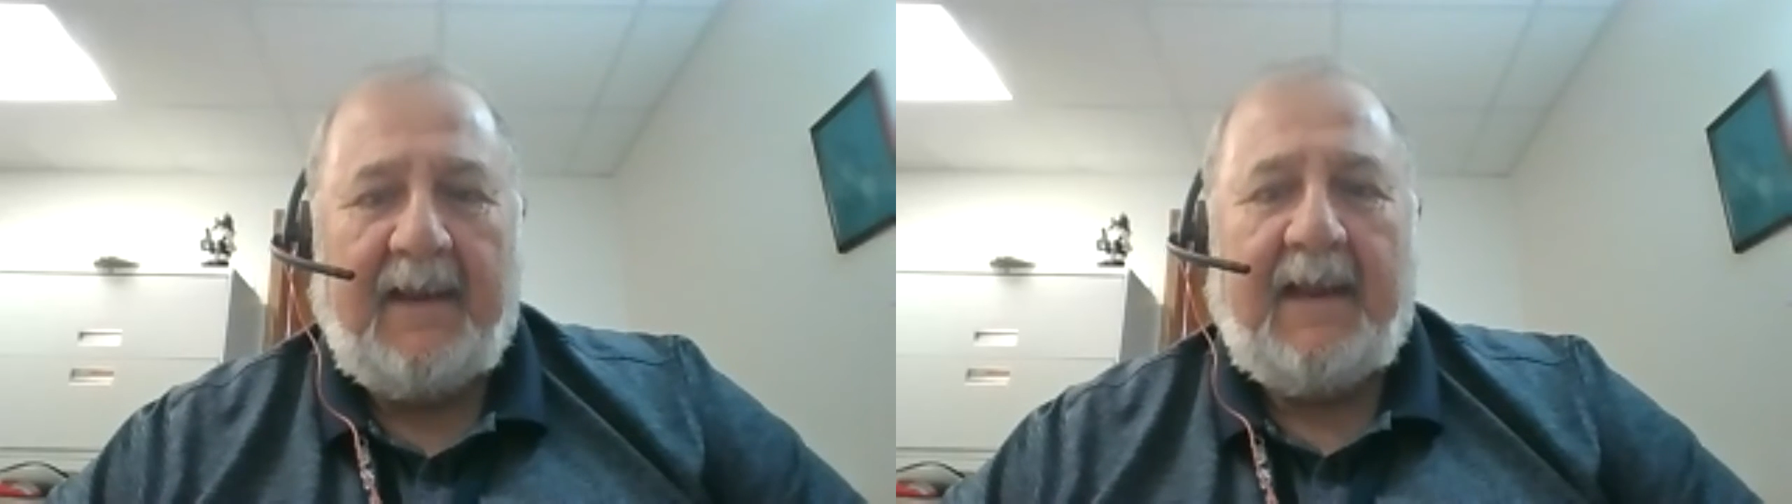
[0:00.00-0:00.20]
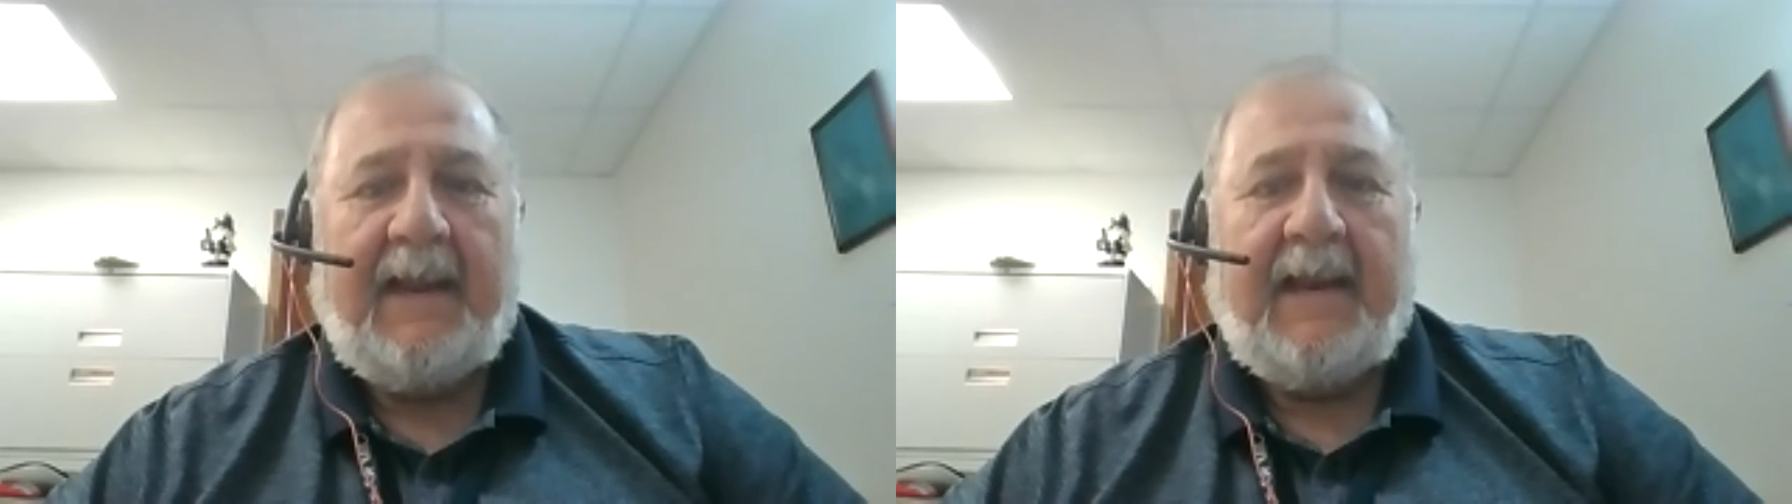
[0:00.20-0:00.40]

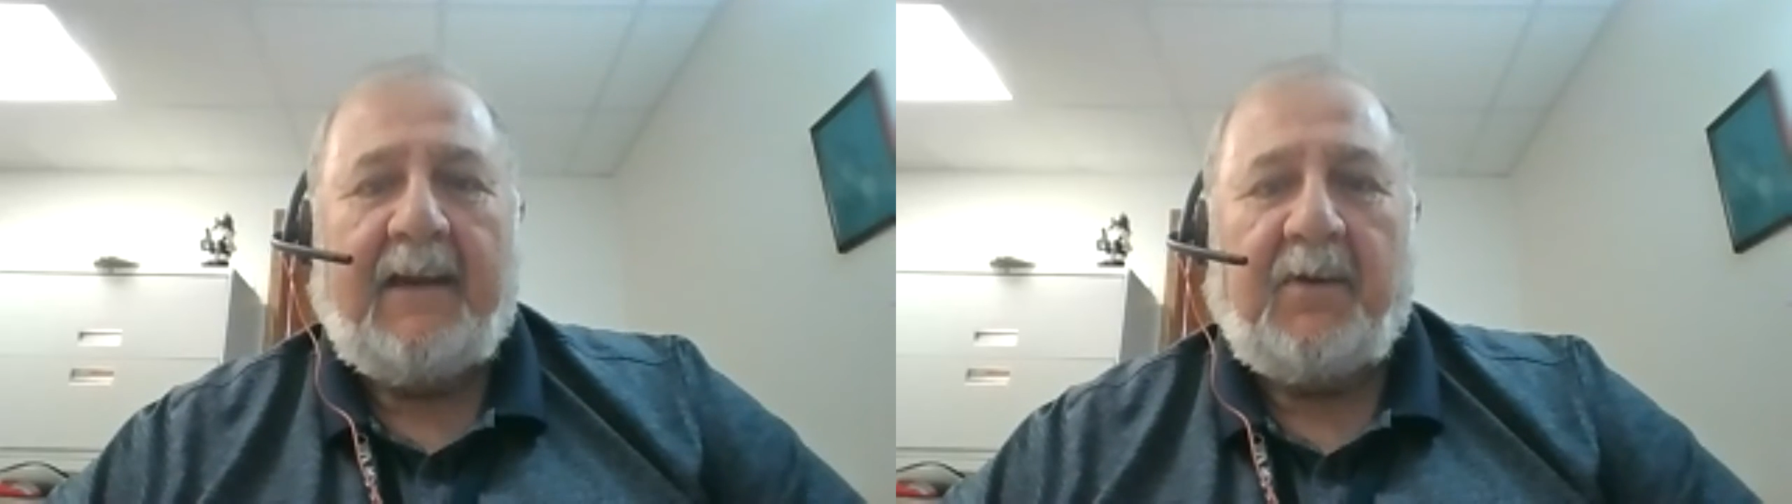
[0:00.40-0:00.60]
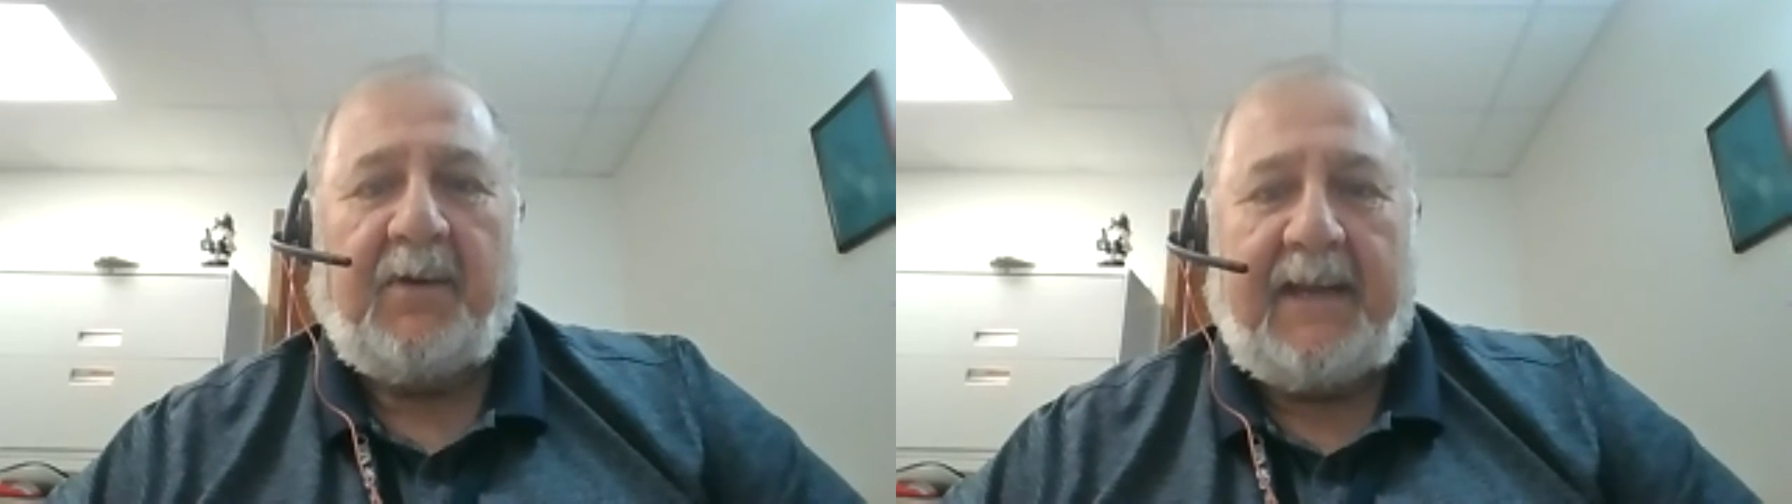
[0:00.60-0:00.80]

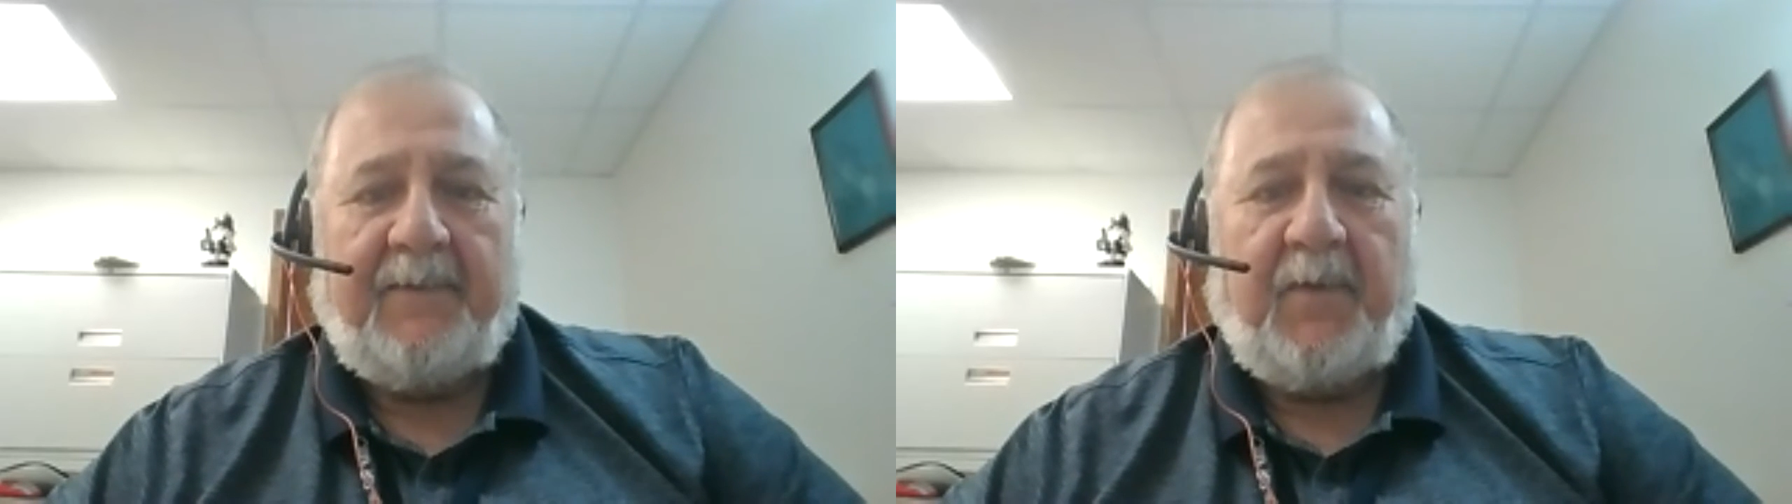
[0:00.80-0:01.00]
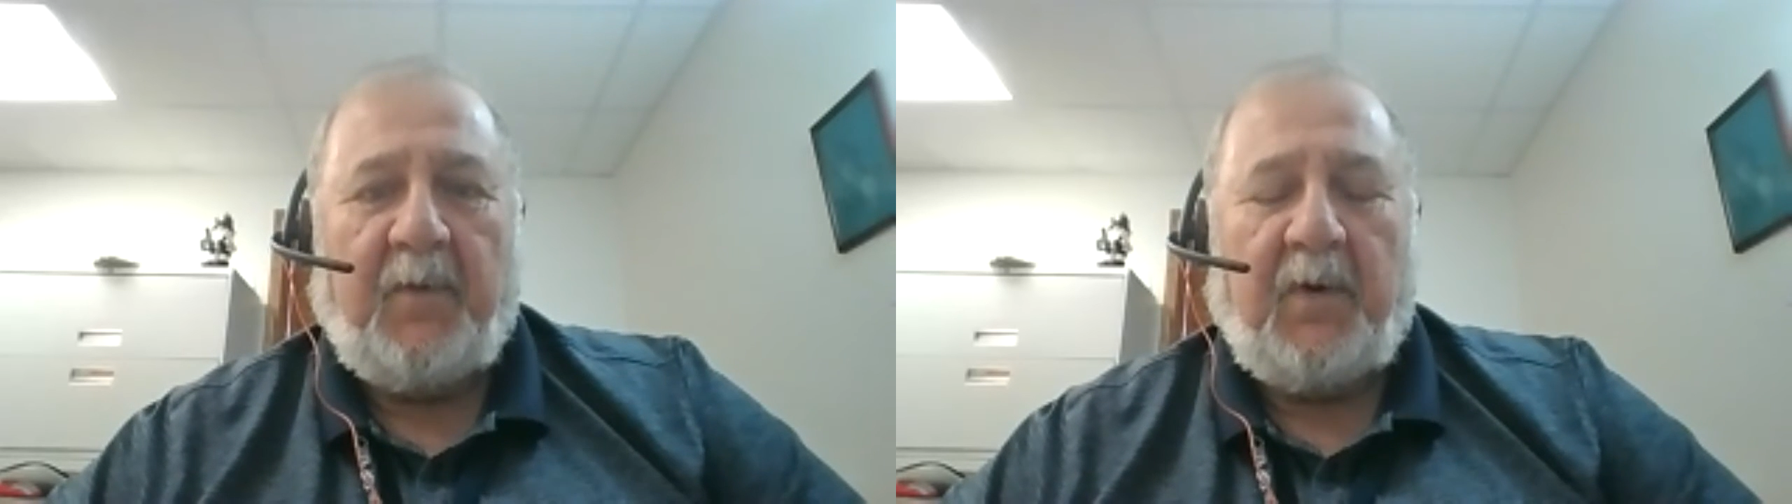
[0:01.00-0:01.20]
and
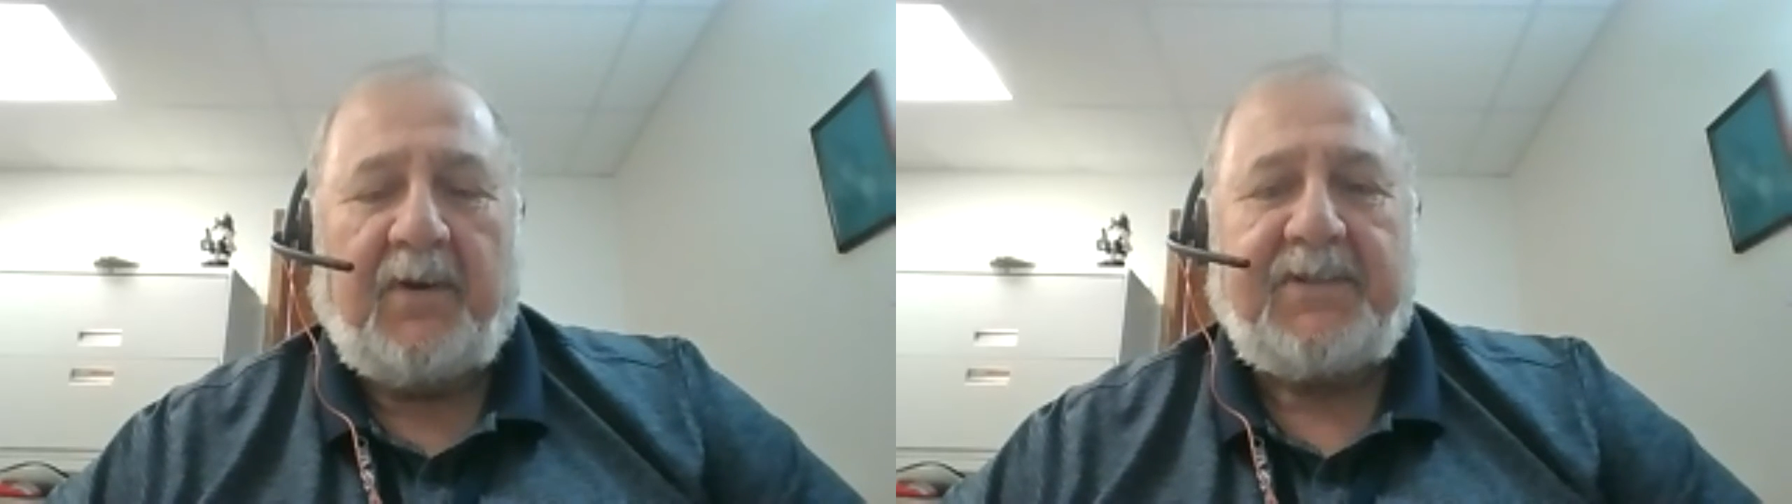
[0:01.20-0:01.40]
looking for